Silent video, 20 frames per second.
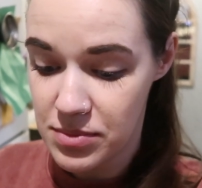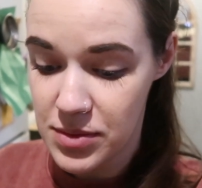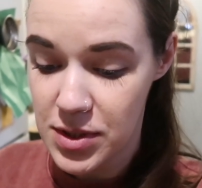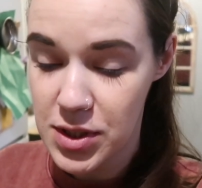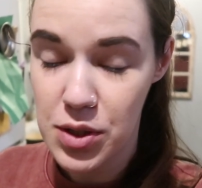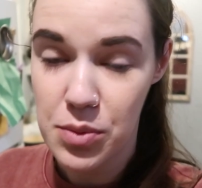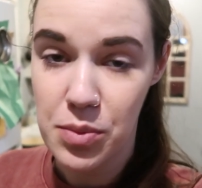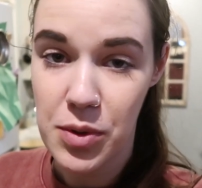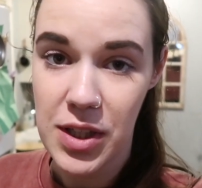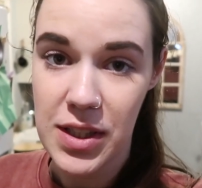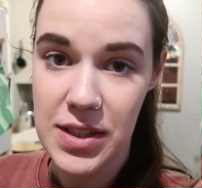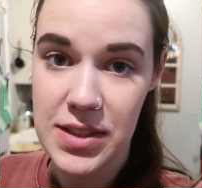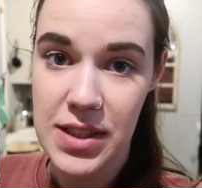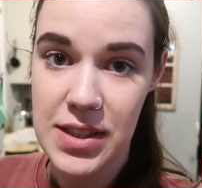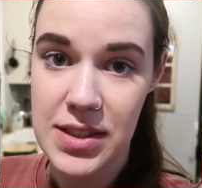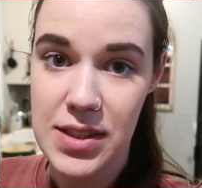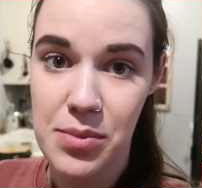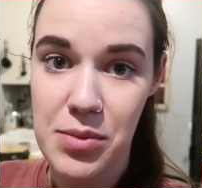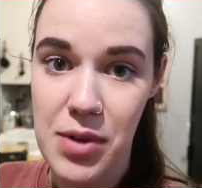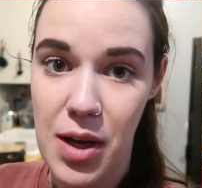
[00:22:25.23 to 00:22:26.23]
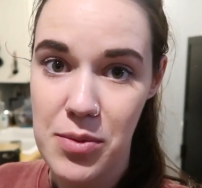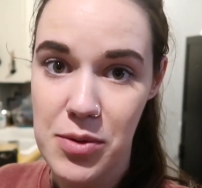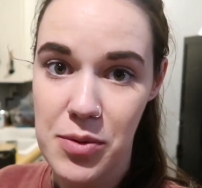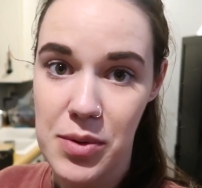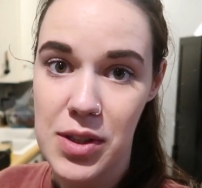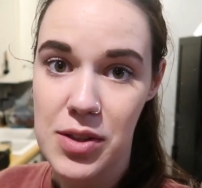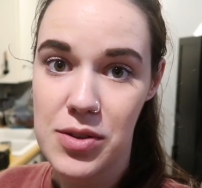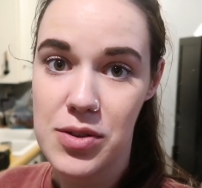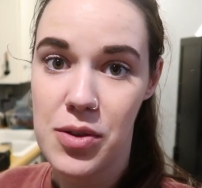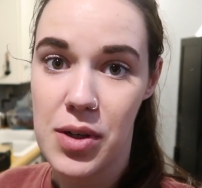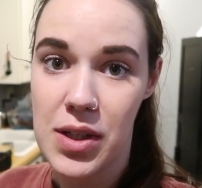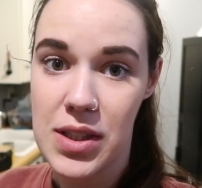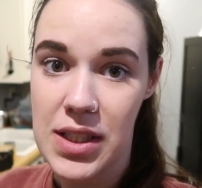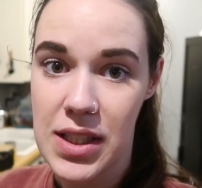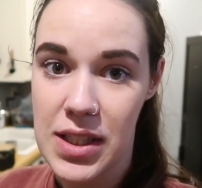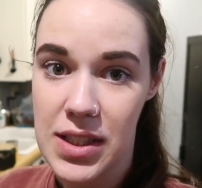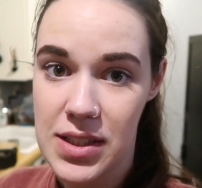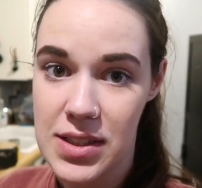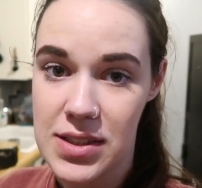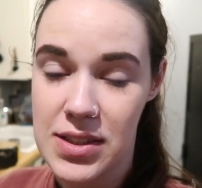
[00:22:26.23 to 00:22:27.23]
Super easy. Sometimes we do
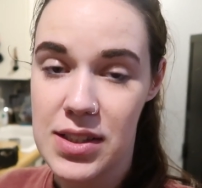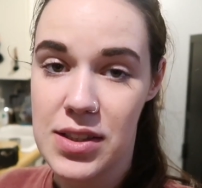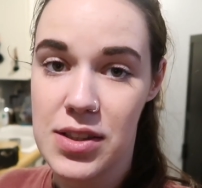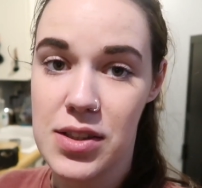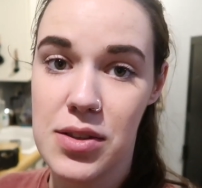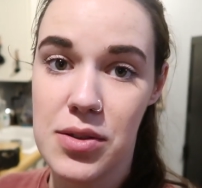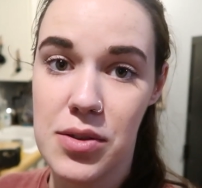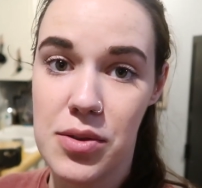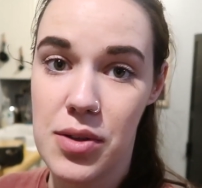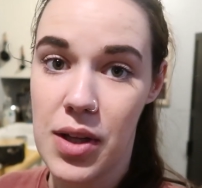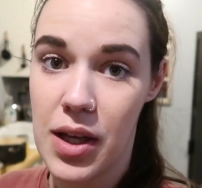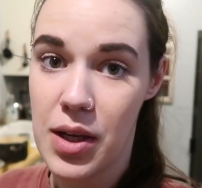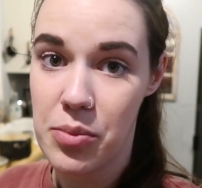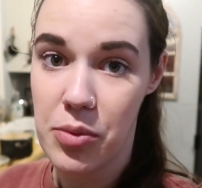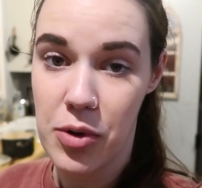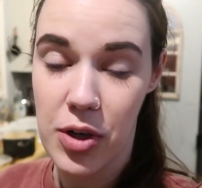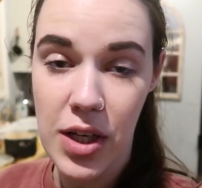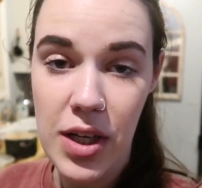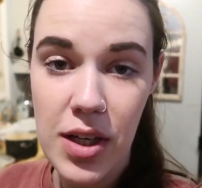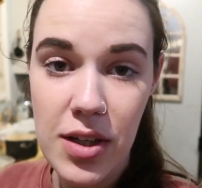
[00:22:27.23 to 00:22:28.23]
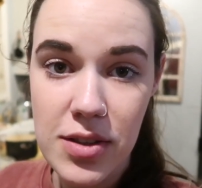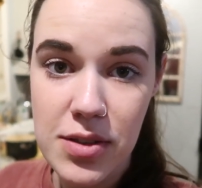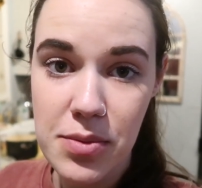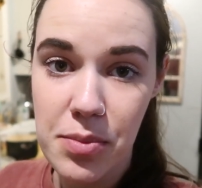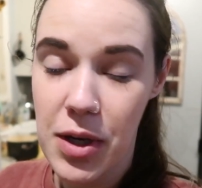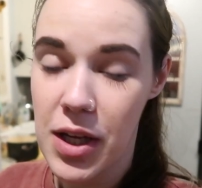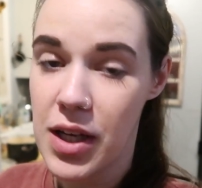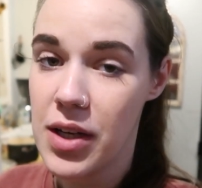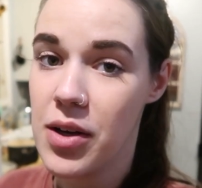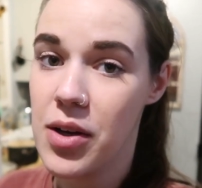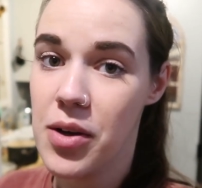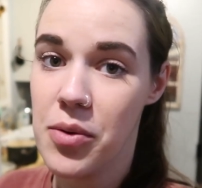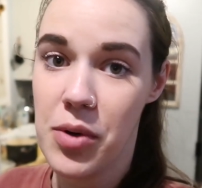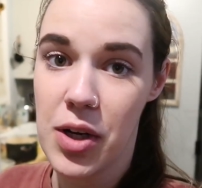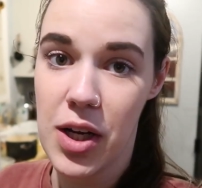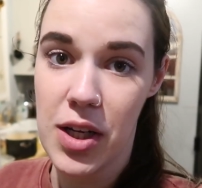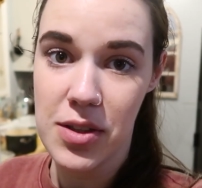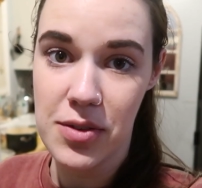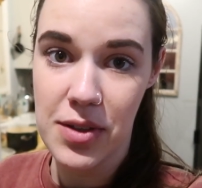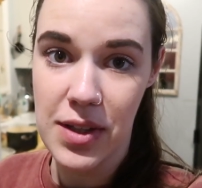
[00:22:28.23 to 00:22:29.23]
tortillas and do like burritos, but we're
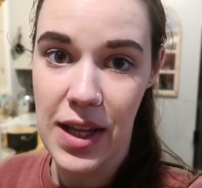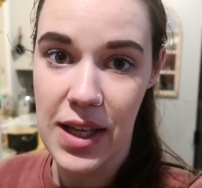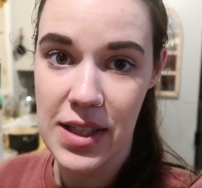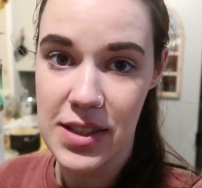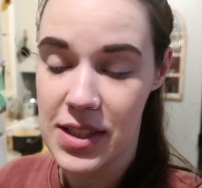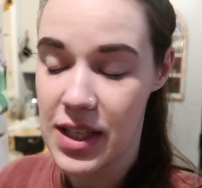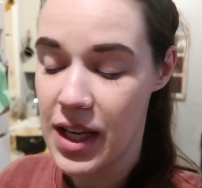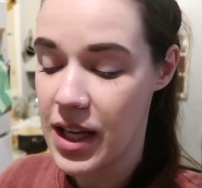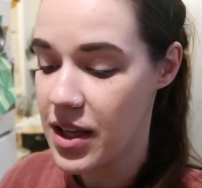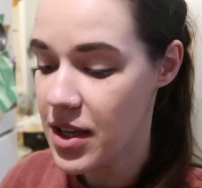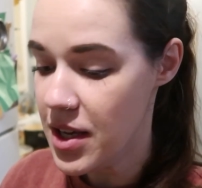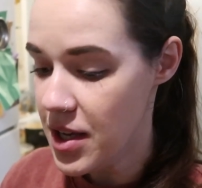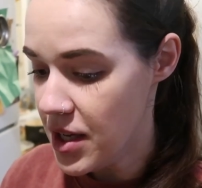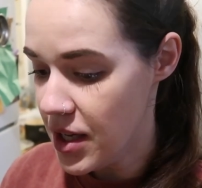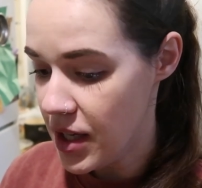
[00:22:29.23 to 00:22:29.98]
not doing that tonight.